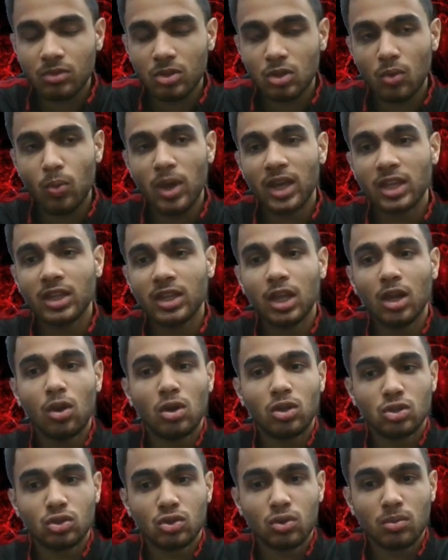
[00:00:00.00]
the way they
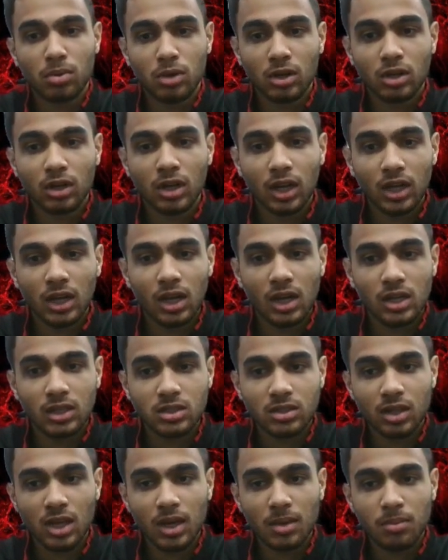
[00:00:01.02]
lost to Burnley
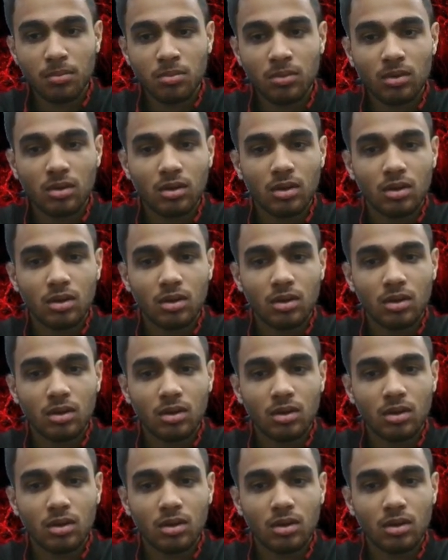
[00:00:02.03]
last time